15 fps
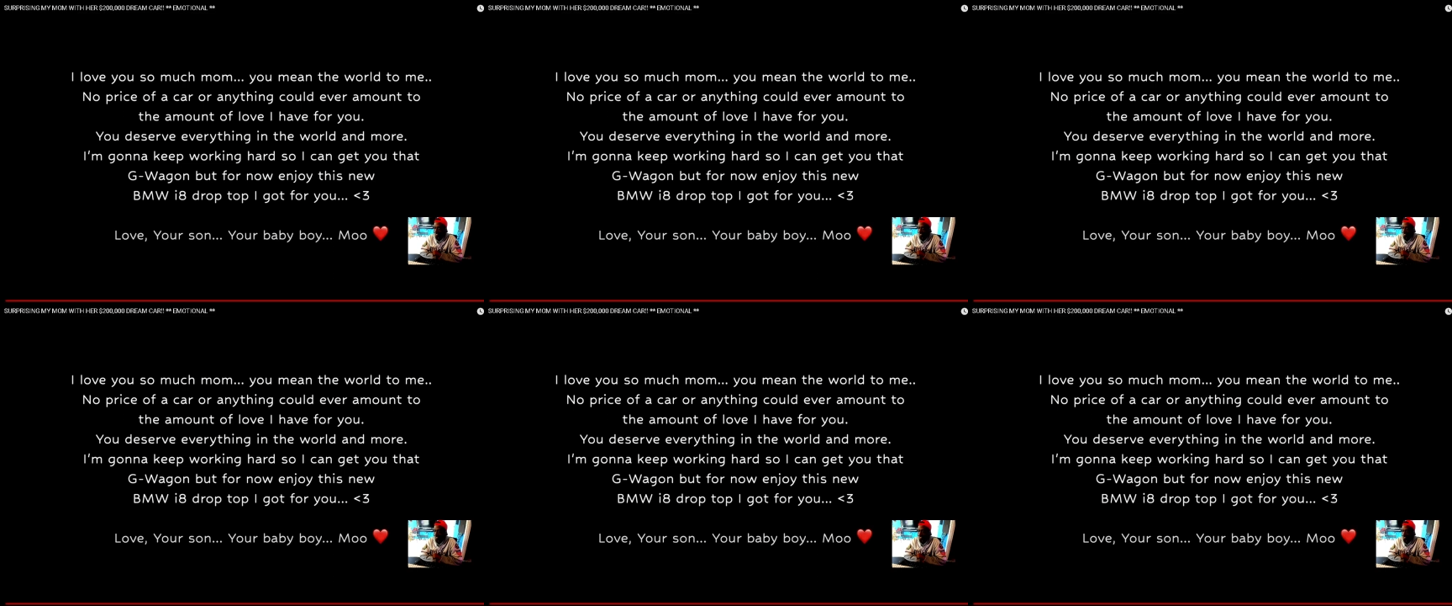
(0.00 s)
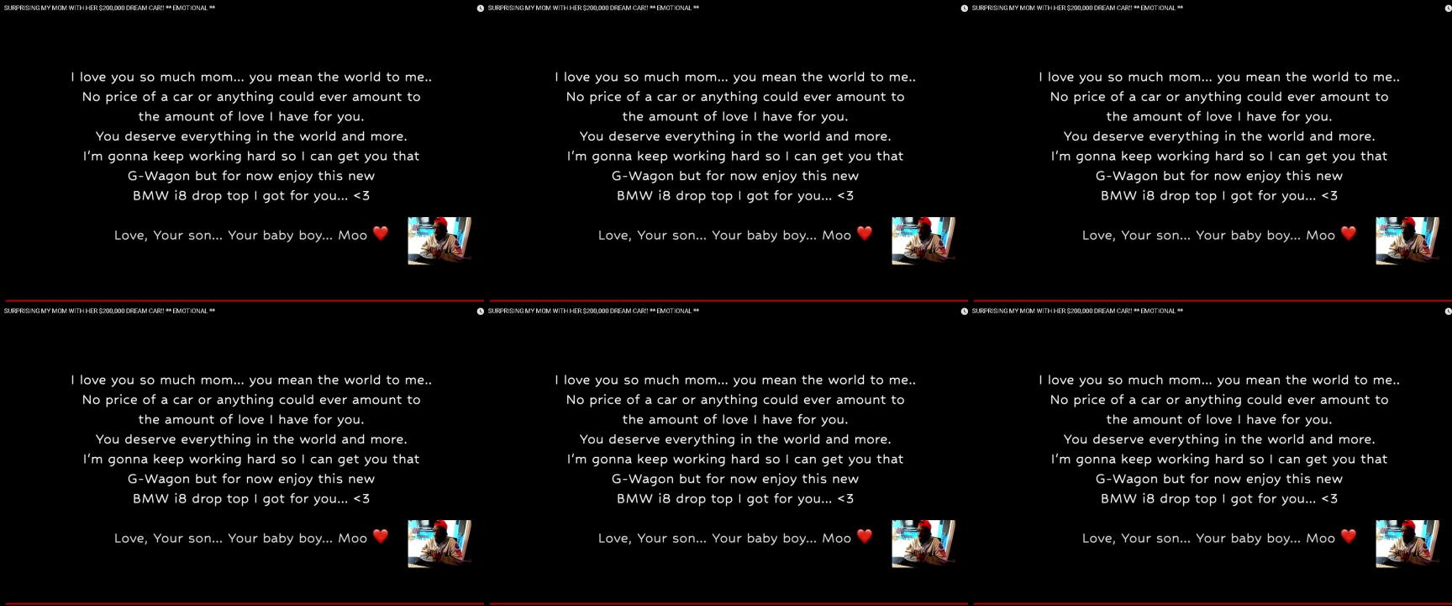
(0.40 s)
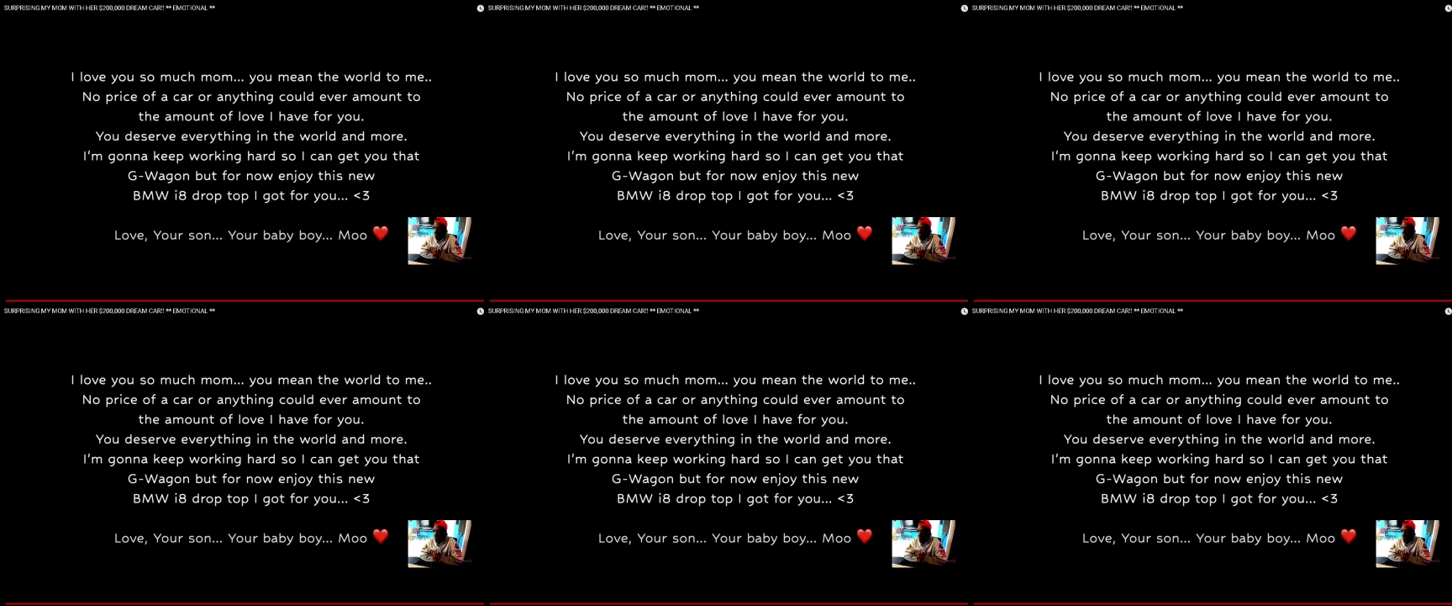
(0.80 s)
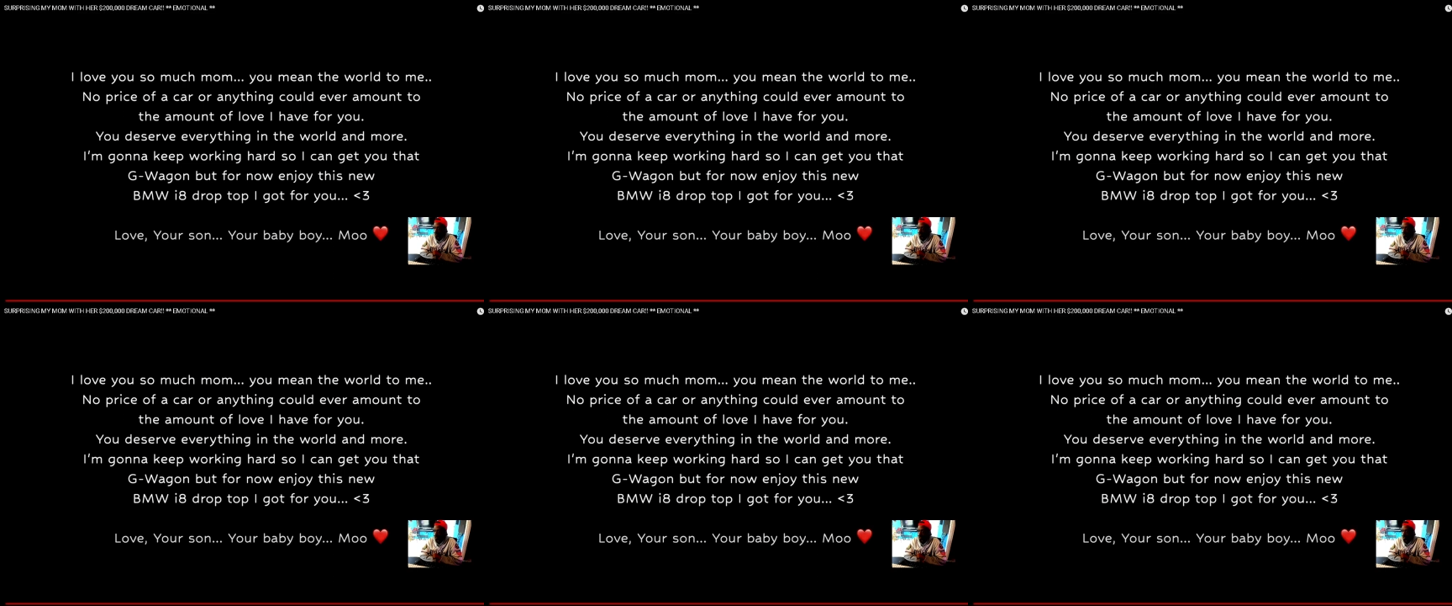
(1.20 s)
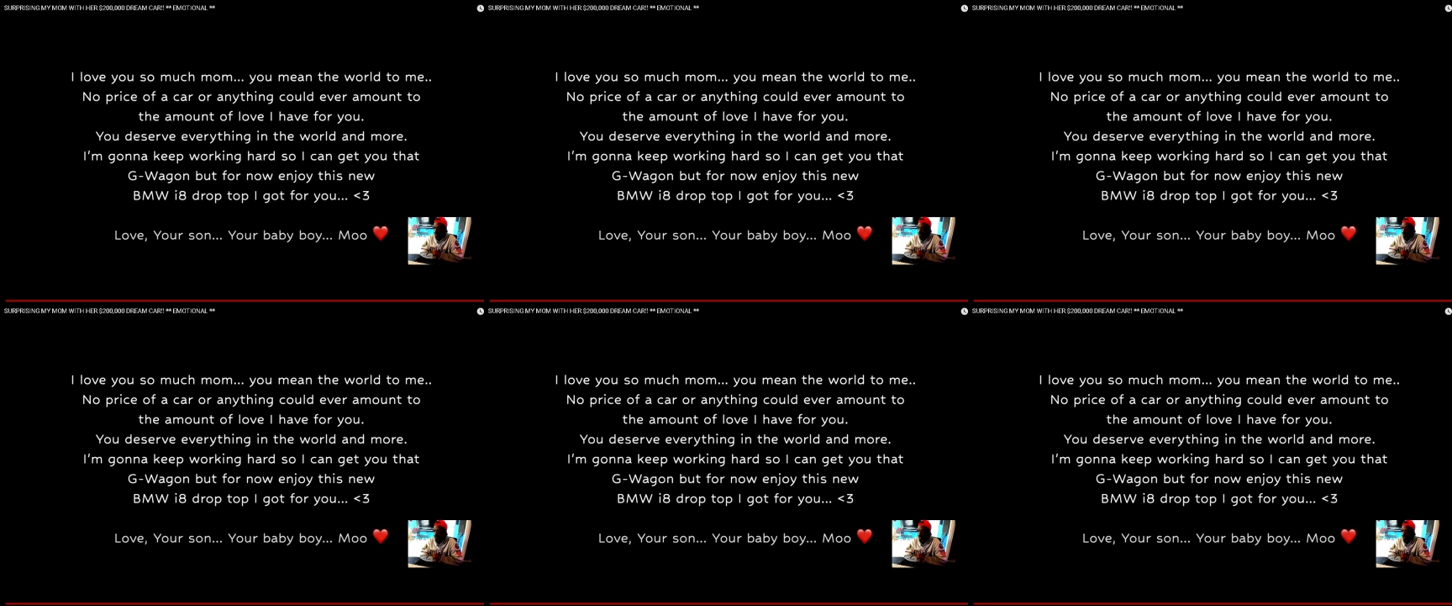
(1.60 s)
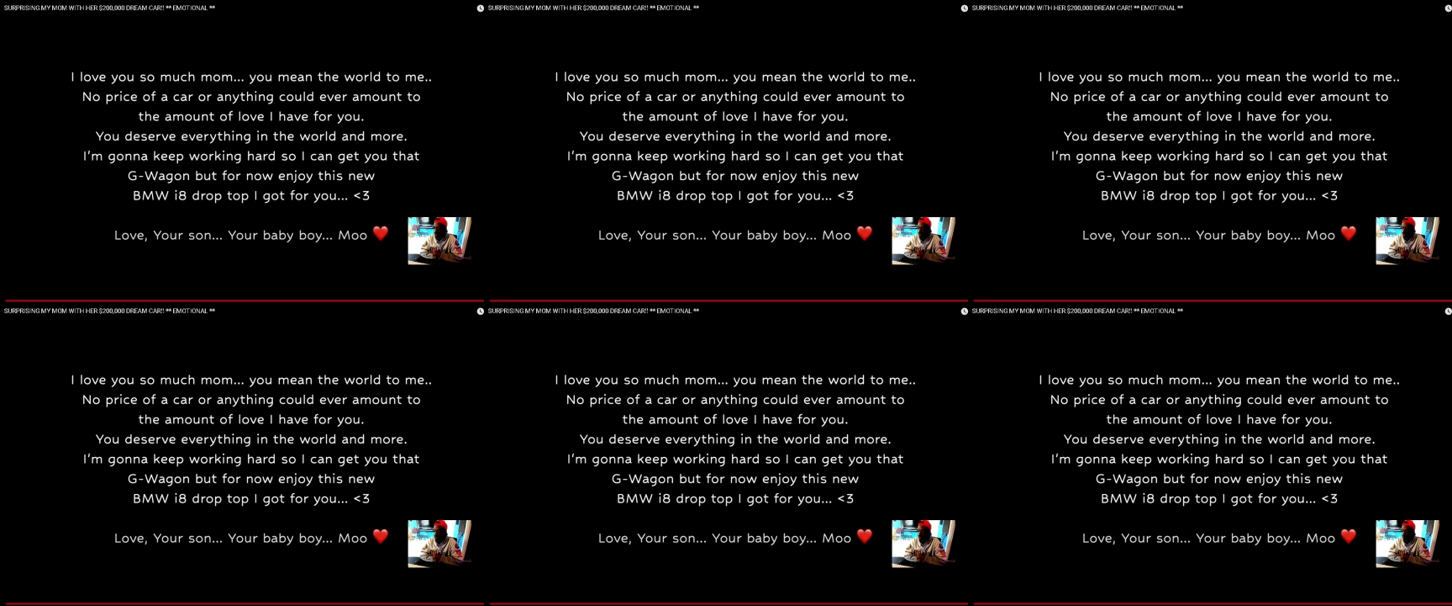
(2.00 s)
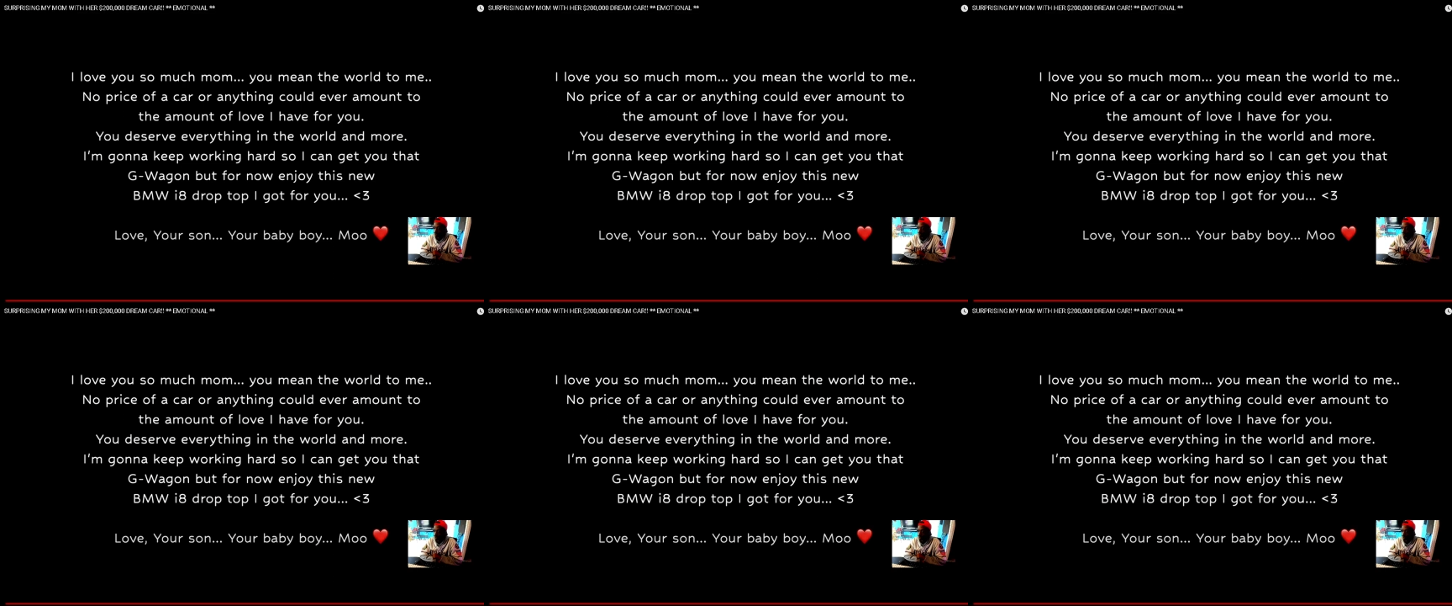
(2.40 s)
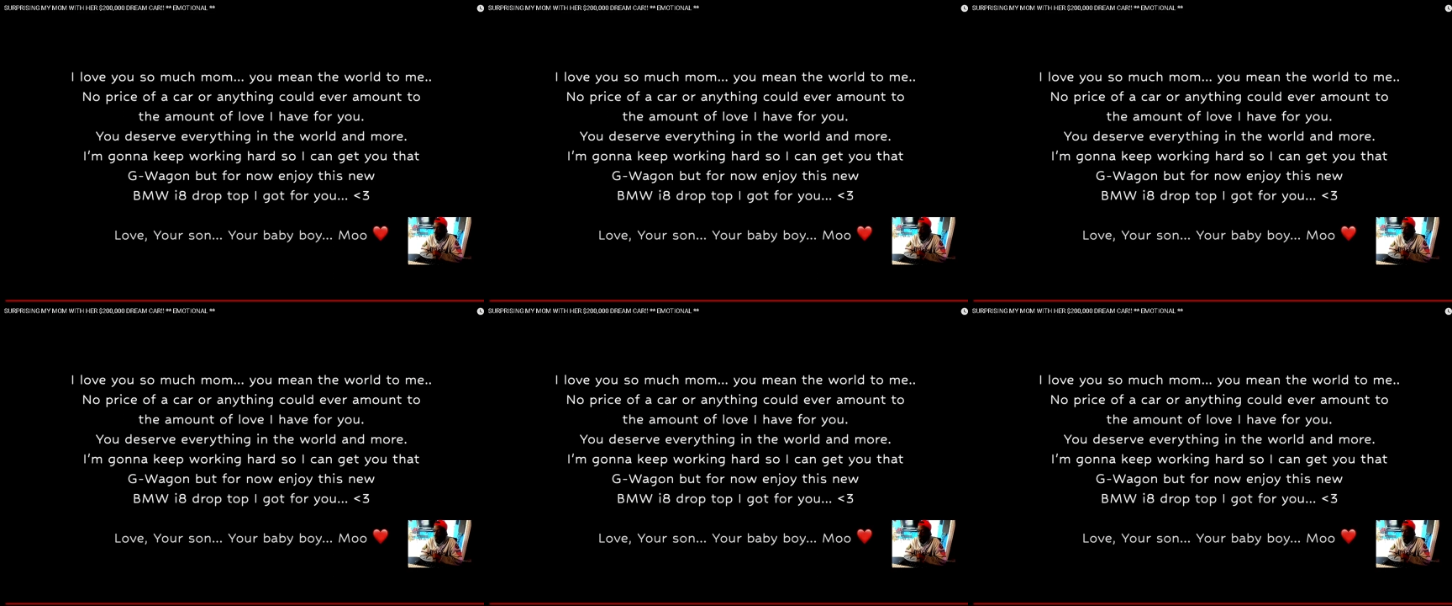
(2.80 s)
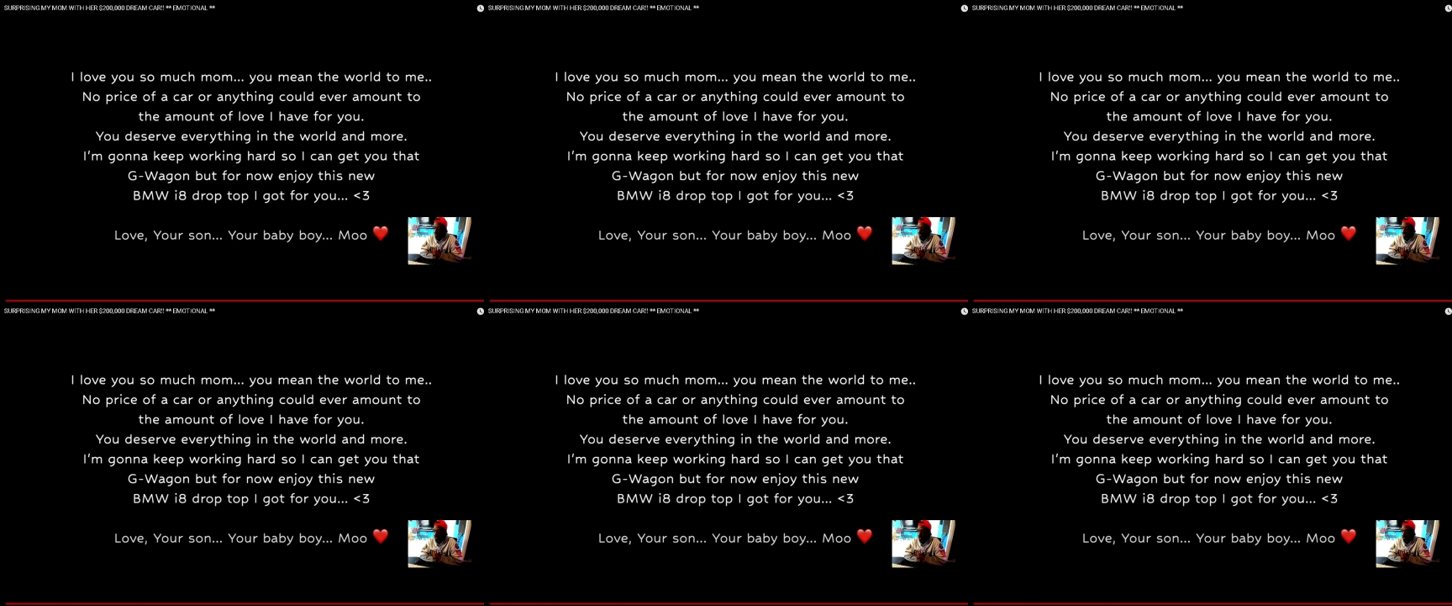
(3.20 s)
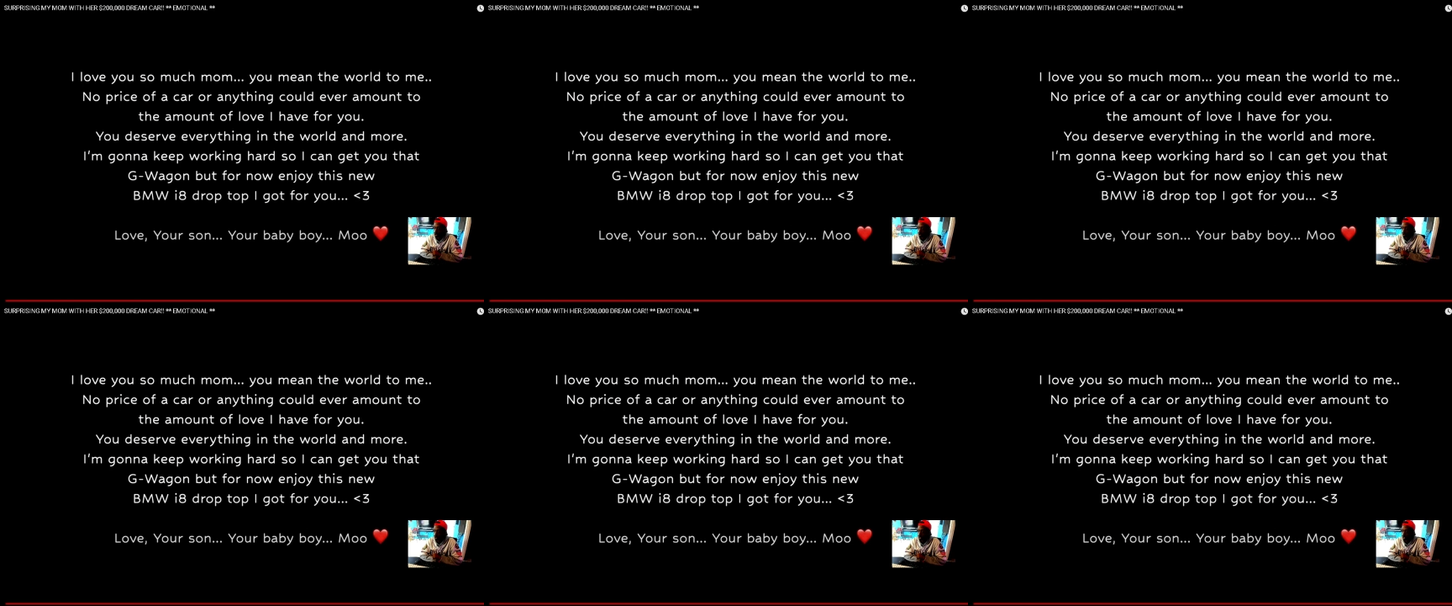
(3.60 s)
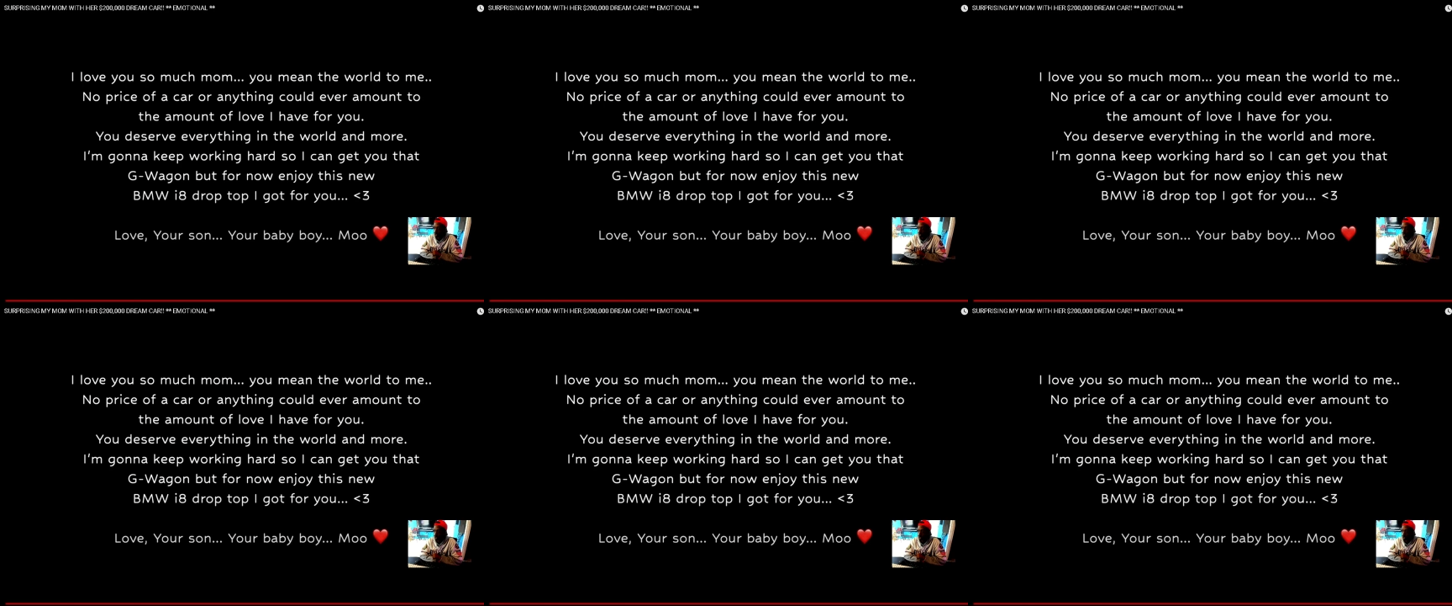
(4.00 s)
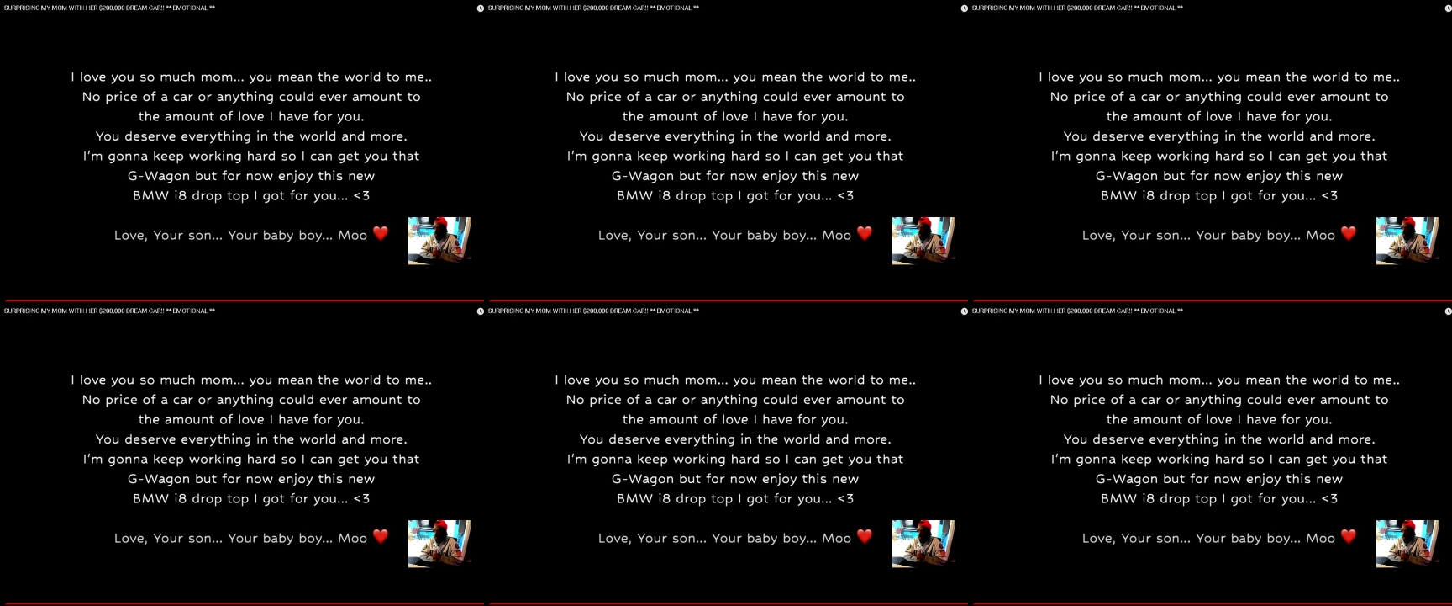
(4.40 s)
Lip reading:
Nobody's mouth can be seen.